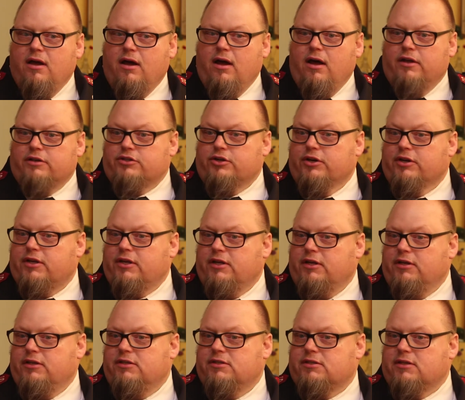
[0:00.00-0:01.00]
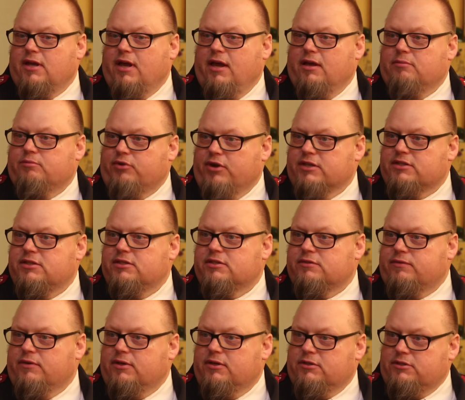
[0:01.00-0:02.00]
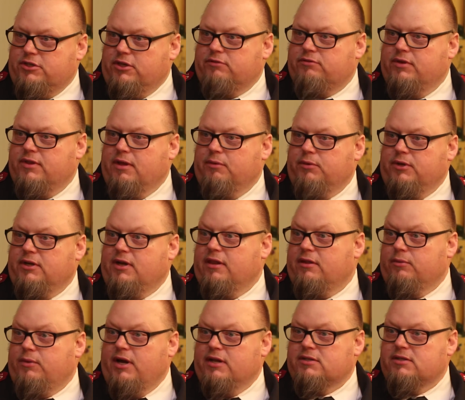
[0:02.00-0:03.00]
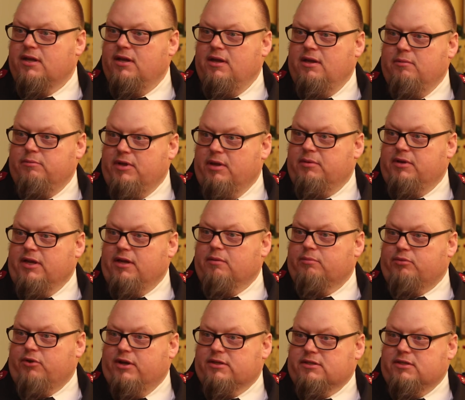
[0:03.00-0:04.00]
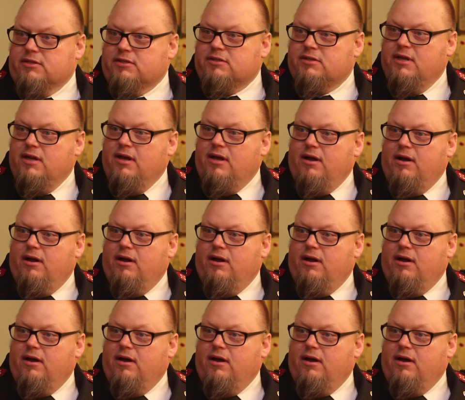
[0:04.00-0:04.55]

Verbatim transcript: uh, turkeys, and presents for children that wouldn't otherwise be able to get presents.